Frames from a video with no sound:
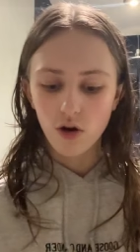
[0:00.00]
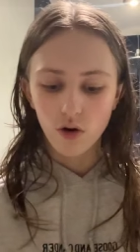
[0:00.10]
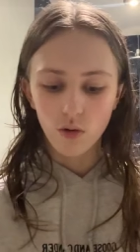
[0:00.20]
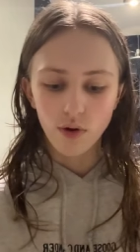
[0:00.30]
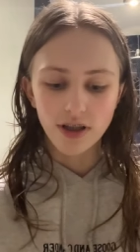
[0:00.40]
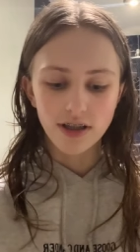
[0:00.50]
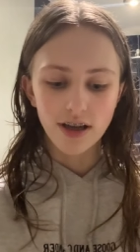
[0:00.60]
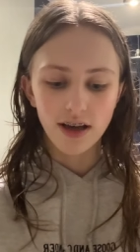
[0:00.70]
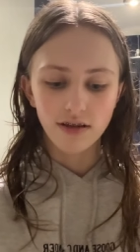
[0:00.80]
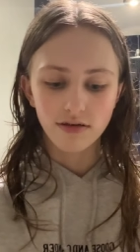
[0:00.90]
on
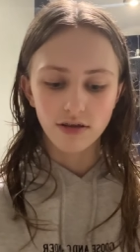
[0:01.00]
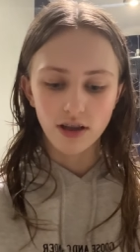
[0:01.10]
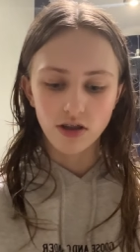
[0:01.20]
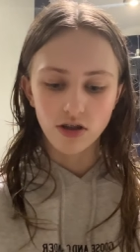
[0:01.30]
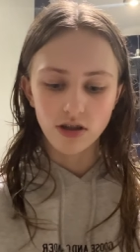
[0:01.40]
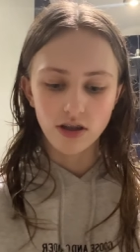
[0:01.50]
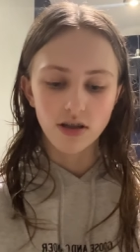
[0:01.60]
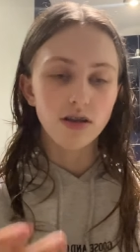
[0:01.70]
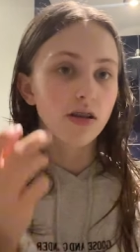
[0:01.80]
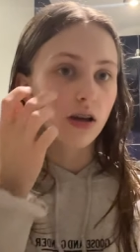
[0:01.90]
Wednesday. That's just
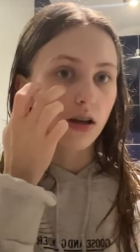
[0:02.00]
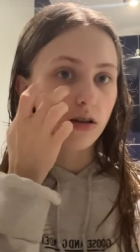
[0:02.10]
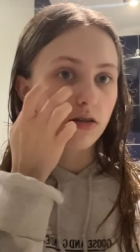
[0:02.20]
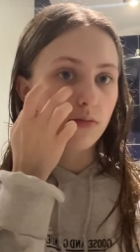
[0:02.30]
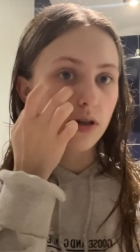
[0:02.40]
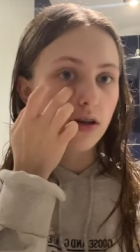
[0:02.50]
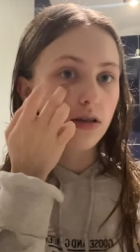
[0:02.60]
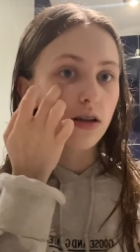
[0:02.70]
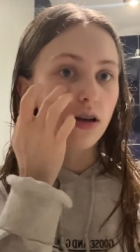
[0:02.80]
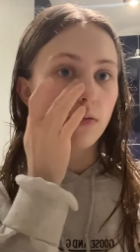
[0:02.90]
insane to me to
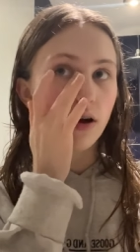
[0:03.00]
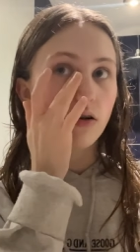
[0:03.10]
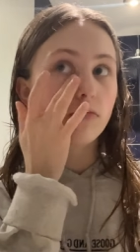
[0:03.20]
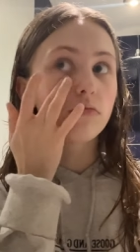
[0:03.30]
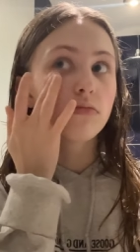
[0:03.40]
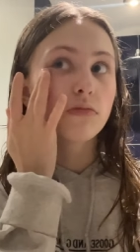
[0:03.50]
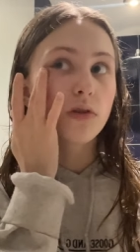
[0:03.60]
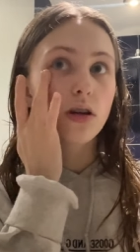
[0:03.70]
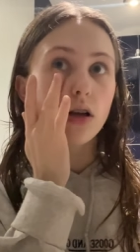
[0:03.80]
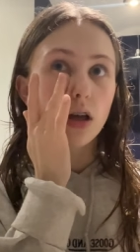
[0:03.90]
think about.
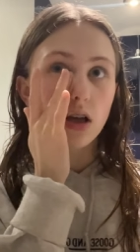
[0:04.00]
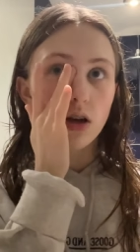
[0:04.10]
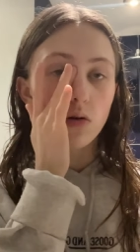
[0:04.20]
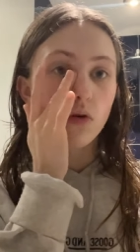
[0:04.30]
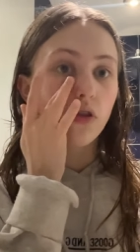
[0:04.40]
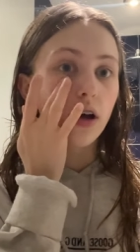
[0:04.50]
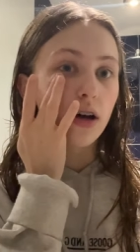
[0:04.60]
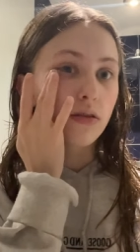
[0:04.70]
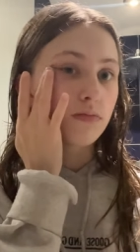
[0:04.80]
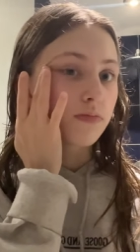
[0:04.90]
What the
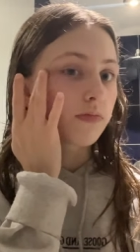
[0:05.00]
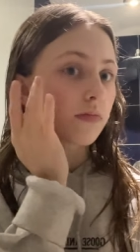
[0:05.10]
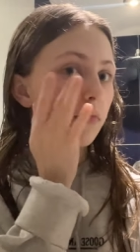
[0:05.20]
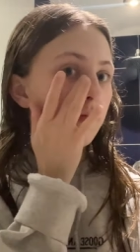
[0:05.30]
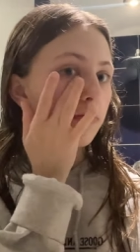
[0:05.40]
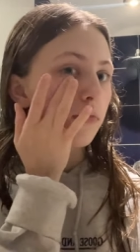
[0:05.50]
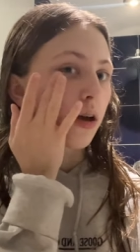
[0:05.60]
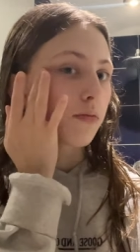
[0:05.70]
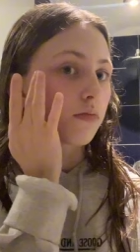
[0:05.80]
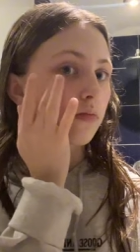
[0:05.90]
hell?
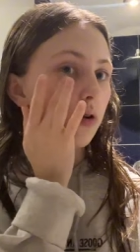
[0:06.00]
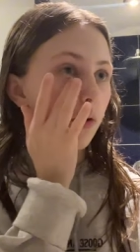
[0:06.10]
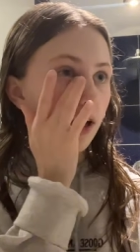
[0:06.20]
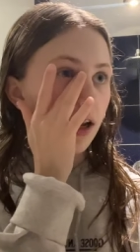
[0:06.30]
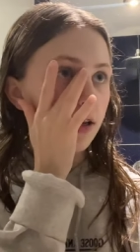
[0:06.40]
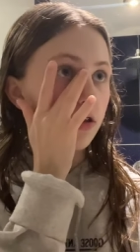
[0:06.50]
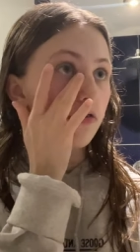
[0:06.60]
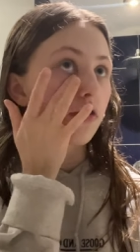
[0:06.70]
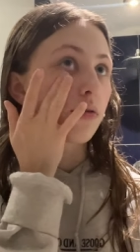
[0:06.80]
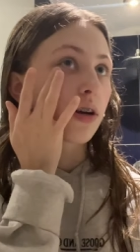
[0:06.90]
I'm quite glad it's
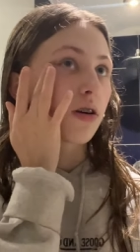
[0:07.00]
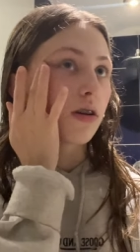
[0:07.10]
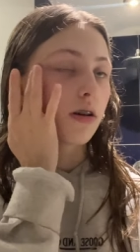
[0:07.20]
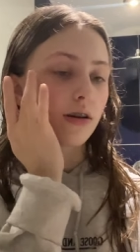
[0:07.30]
over though, I can't lie.